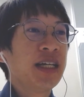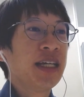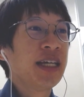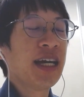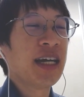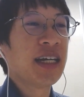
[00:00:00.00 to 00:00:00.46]

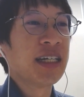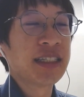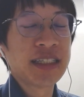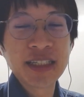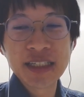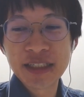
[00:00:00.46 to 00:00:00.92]
Yeah, I
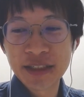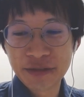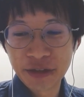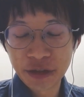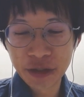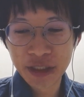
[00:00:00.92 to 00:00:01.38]
think that's a
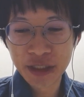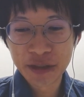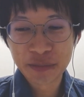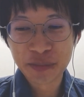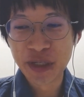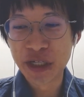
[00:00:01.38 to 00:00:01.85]

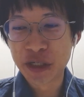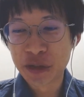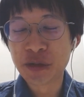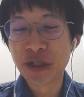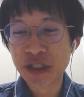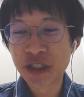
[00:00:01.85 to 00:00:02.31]
very
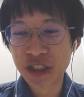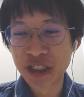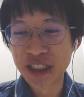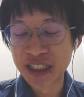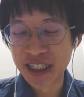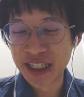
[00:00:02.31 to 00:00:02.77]
big
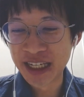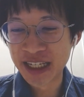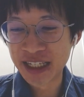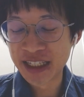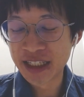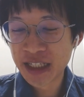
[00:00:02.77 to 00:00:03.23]
question,
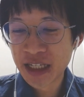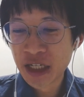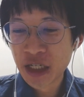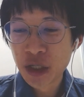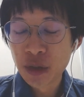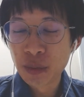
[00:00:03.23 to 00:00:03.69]
and
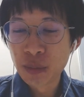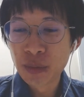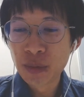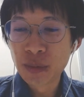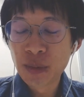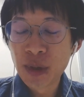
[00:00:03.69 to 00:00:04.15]

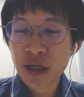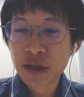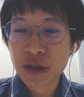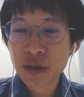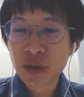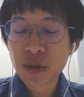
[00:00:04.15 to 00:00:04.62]

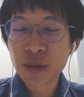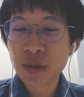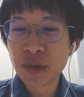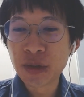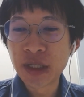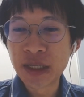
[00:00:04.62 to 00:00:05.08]
well.
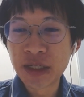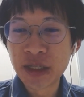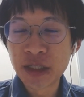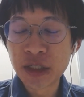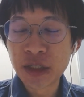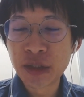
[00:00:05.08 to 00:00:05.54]

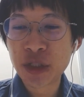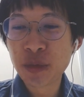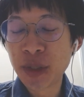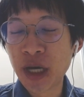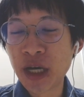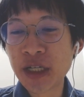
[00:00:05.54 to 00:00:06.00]
Yeah,
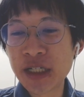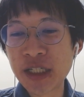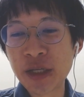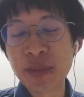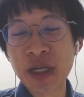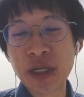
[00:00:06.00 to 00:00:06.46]
to be
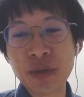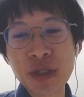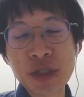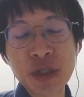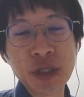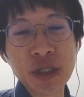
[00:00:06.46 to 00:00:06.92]
honest, in my
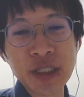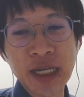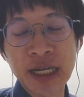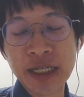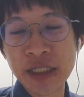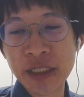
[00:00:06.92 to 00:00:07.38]
research,
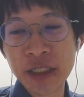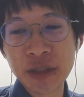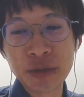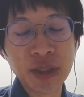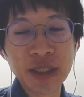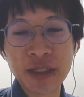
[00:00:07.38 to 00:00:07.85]
I
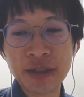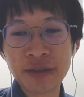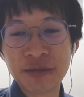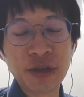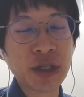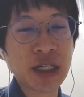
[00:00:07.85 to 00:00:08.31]
didn't
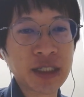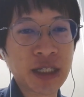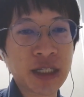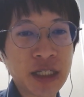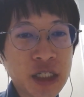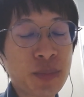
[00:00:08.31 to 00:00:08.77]
really focus
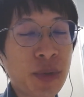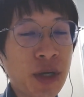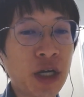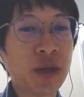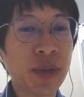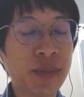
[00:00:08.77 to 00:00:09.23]
on this
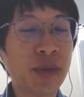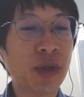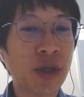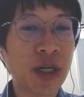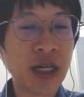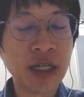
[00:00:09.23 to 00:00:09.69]
part, but
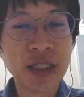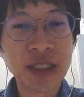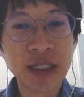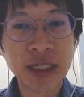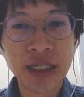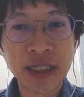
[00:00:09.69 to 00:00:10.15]
more on
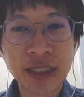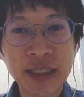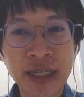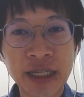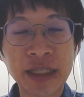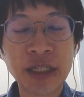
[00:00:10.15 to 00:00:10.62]
the
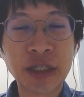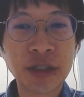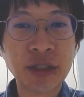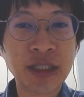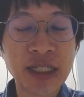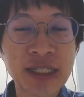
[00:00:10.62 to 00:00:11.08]

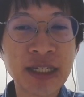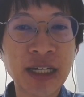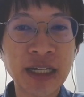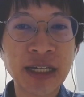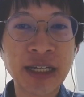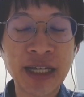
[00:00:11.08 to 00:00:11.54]
technical
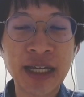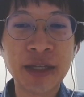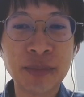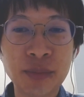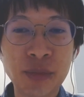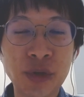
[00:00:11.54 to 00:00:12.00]
design and